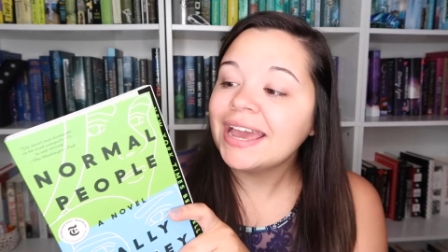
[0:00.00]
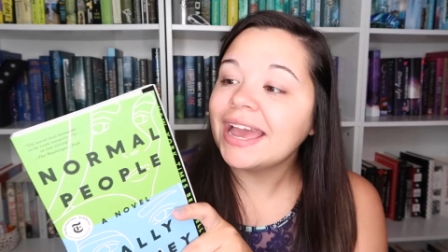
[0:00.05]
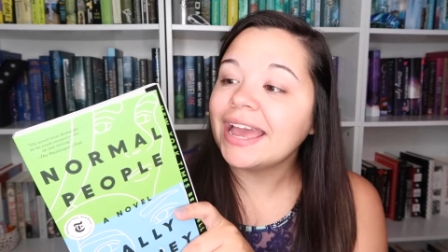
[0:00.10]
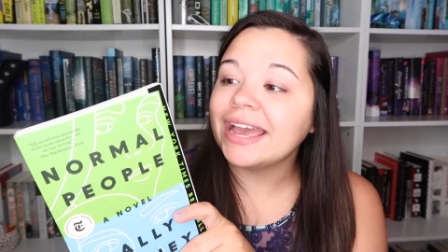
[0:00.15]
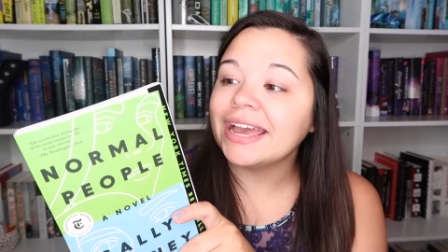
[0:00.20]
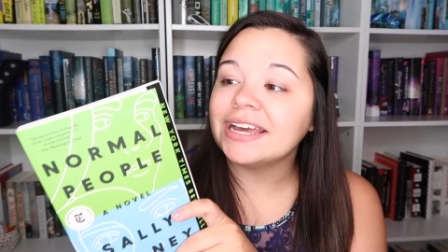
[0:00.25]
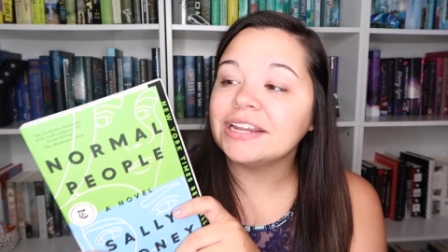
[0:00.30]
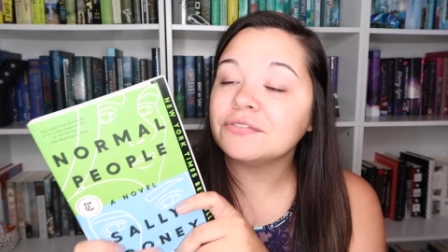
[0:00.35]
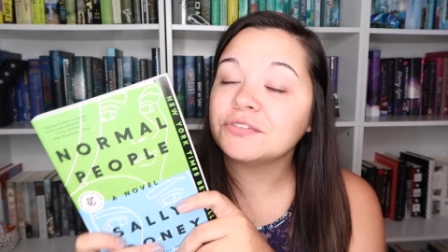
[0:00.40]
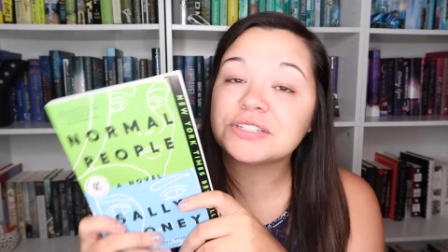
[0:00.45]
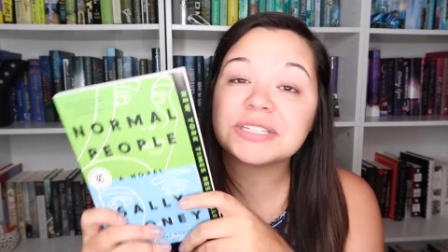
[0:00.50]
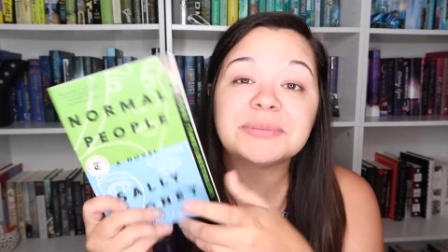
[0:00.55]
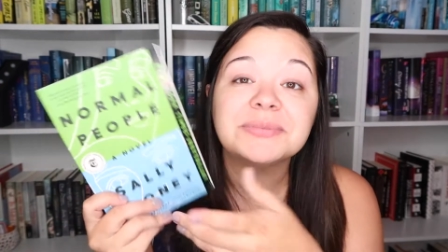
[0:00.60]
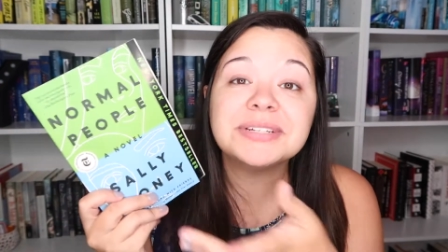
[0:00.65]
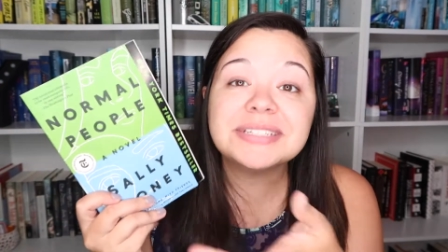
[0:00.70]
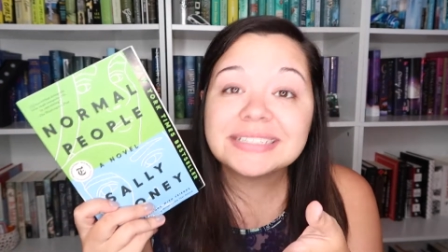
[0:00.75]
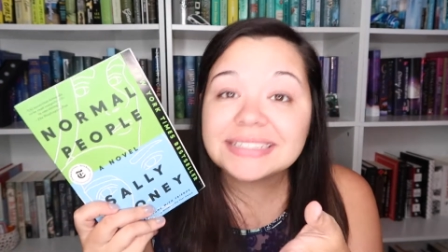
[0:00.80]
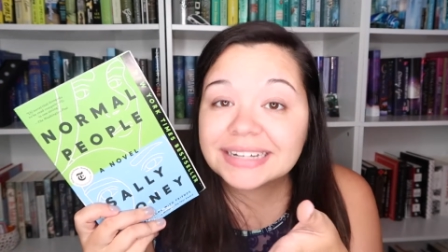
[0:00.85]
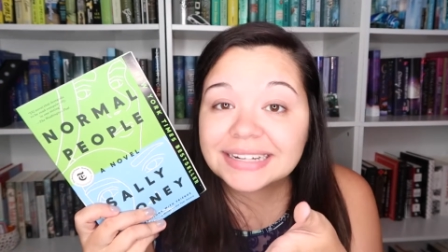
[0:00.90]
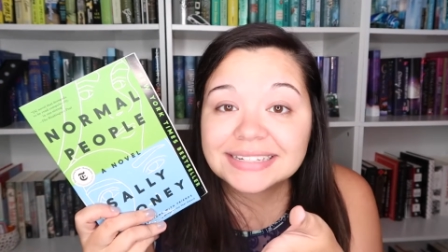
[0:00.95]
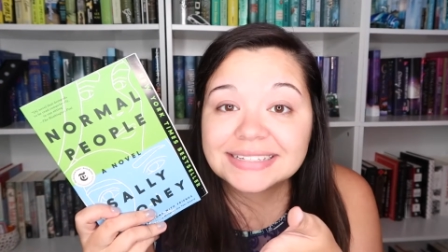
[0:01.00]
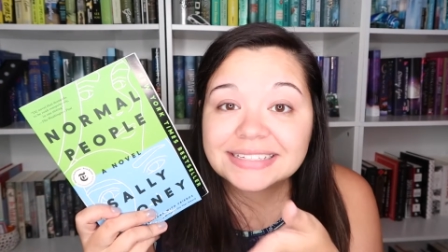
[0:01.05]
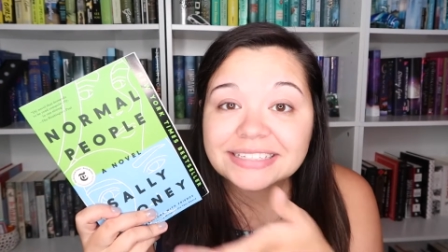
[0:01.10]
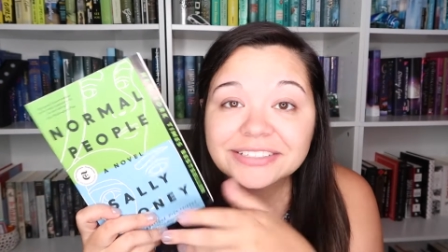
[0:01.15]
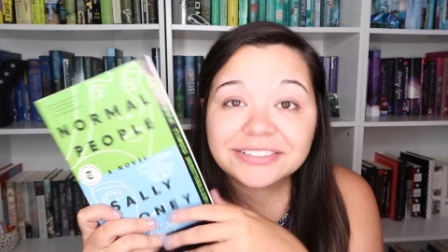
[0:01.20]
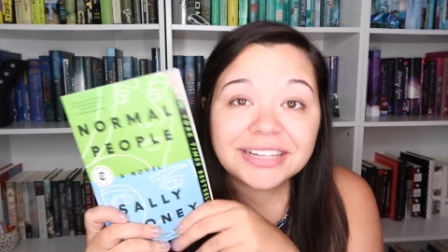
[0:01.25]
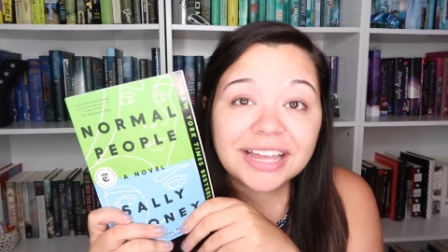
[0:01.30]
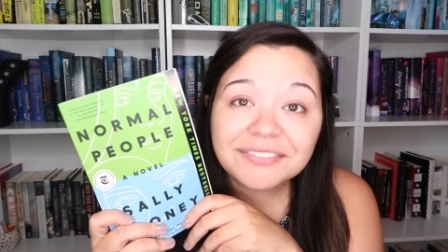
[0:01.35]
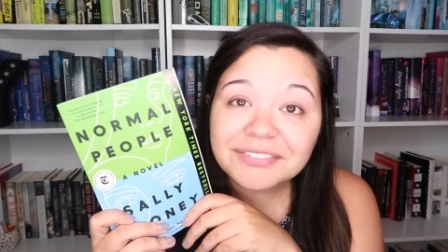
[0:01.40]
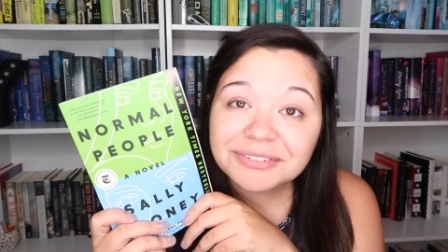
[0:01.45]
And for some reason I
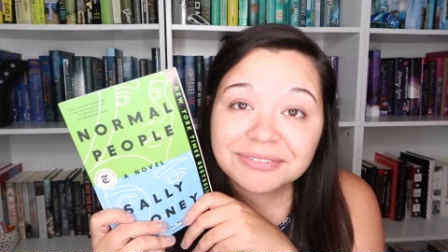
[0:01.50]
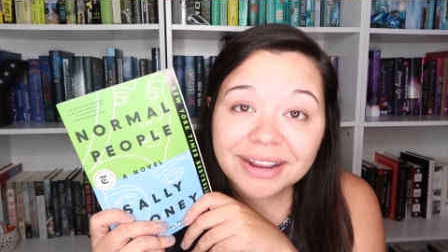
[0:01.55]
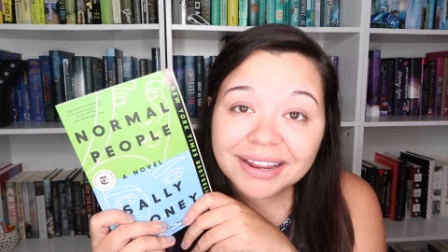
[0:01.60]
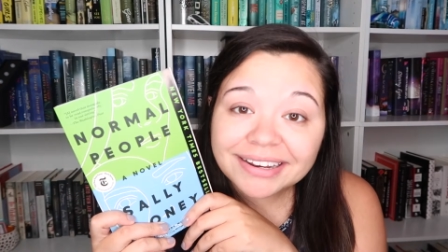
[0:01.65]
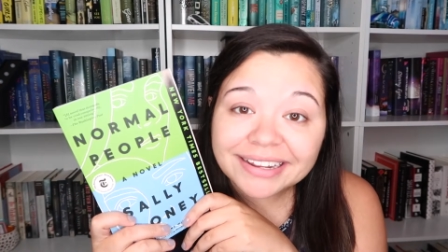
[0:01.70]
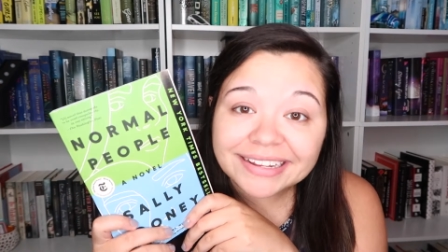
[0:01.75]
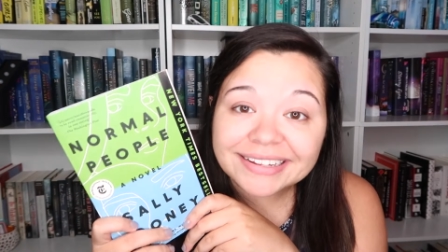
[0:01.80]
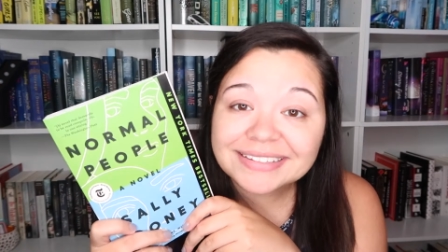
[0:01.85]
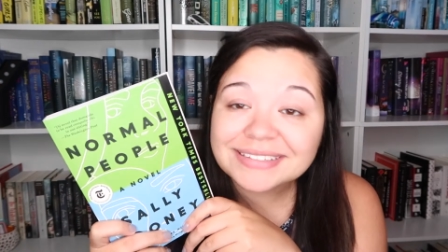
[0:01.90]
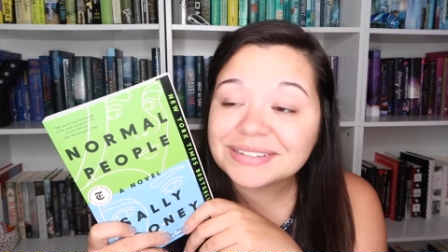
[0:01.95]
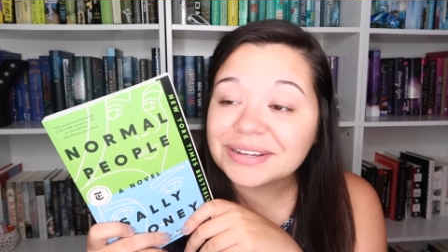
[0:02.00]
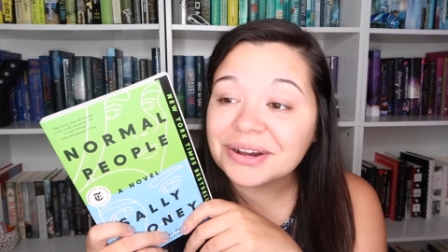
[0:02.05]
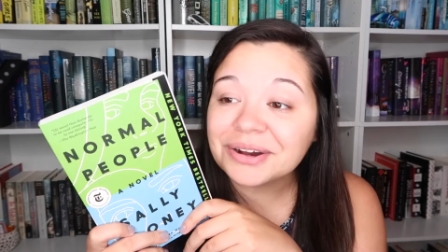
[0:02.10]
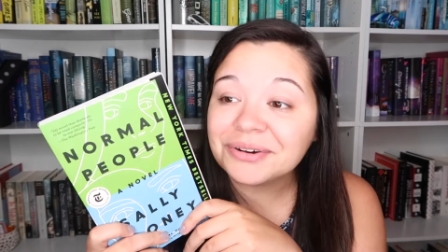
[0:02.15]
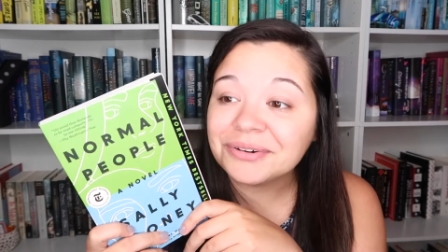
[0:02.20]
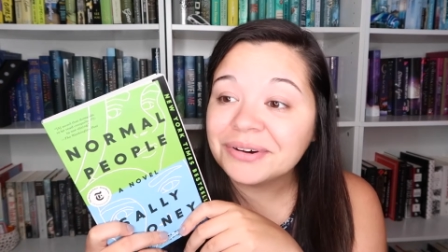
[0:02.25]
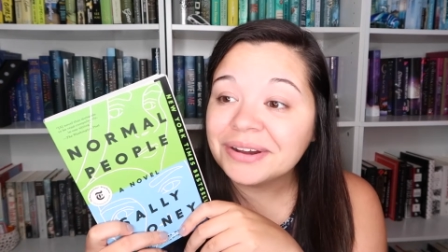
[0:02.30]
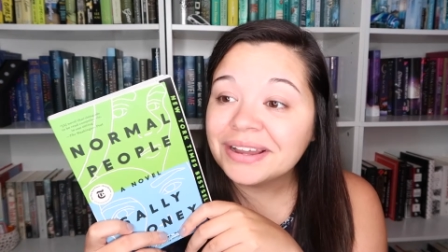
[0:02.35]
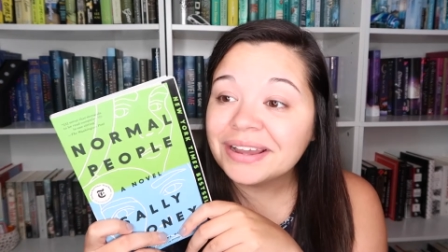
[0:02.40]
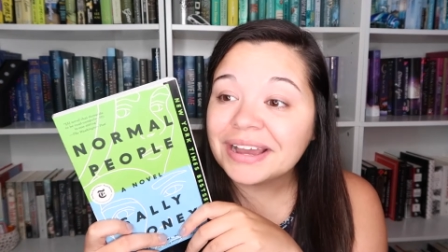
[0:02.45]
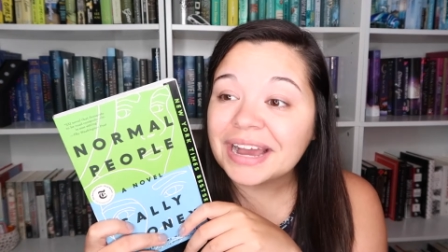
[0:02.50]
still haven't read it, so